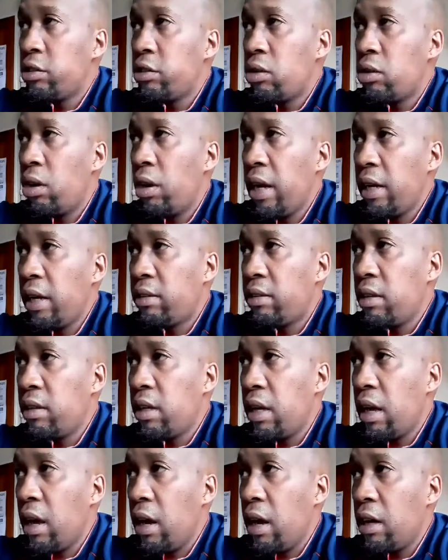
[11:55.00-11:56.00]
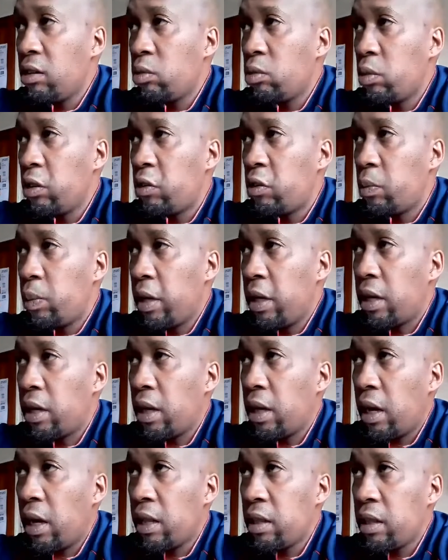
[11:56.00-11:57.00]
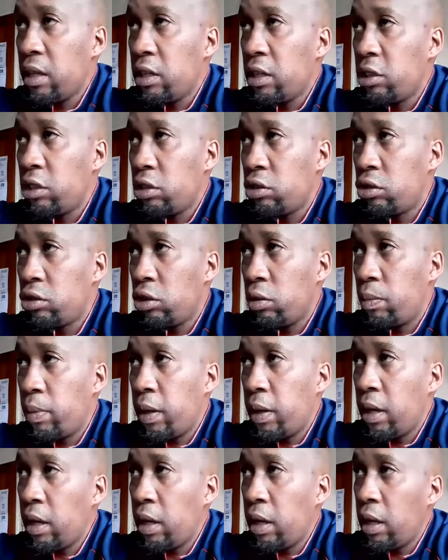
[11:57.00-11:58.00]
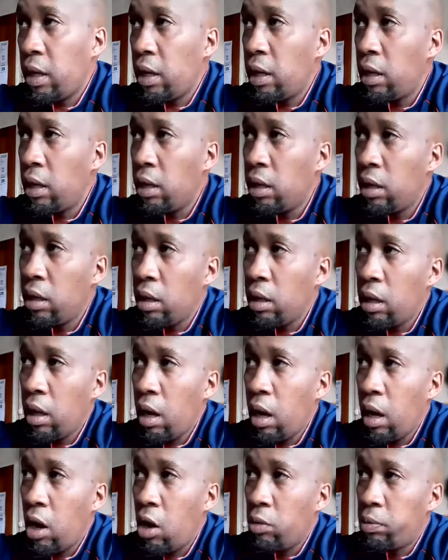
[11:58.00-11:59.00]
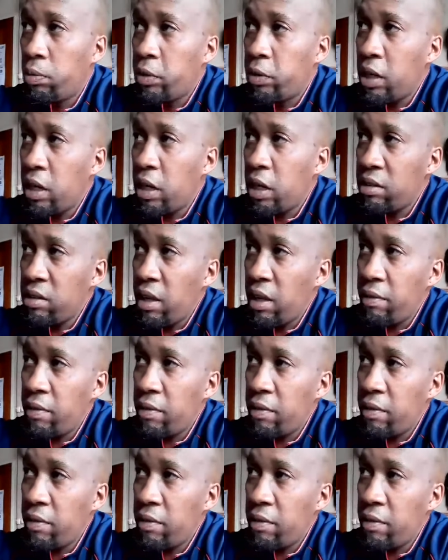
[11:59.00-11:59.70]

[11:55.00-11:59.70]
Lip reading: connecting as we speak. I think she should be, I hope she doesn't have